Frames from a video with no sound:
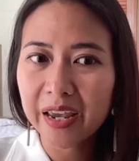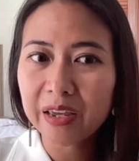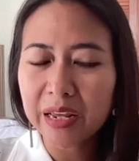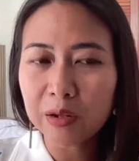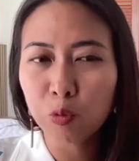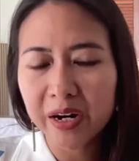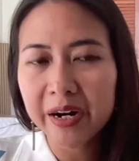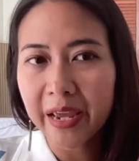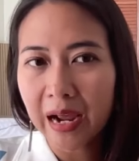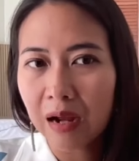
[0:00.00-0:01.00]
In
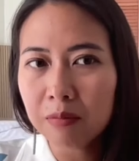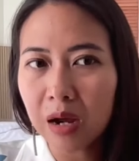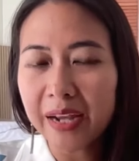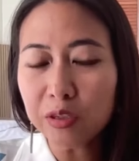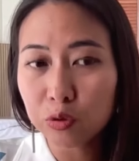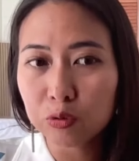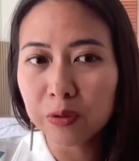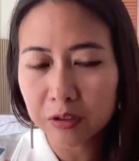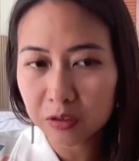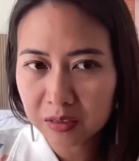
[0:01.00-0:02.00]
where I am, I
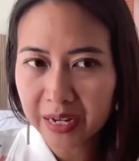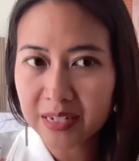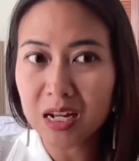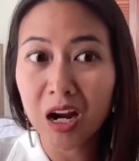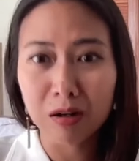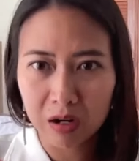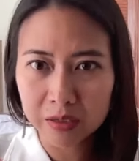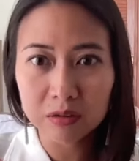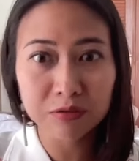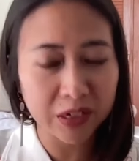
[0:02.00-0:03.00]
do recognize a
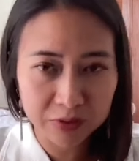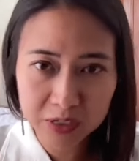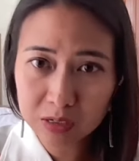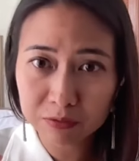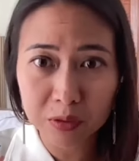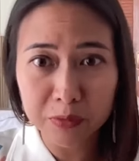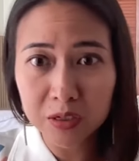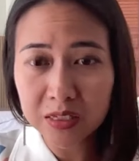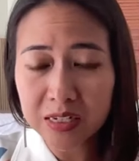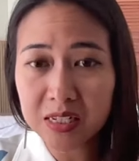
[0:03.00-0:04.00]
lot of efforts of
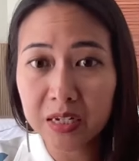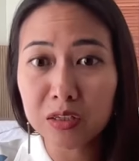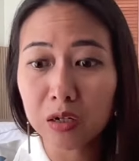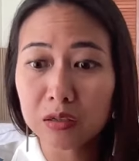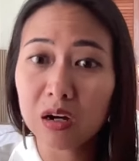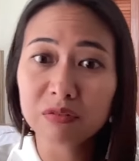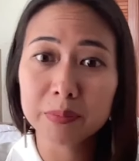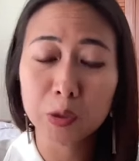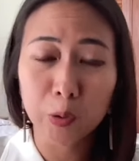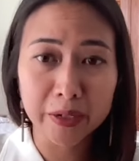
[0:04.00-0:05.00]
communities and
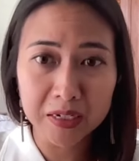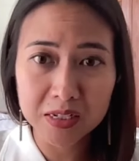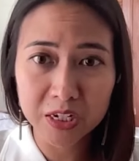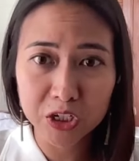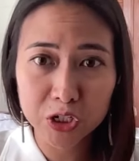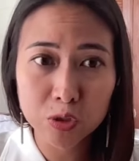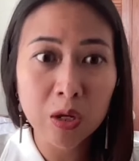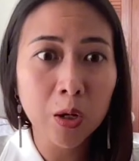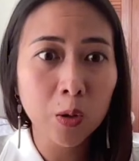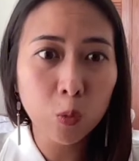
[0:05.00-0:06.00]
non-government organizations,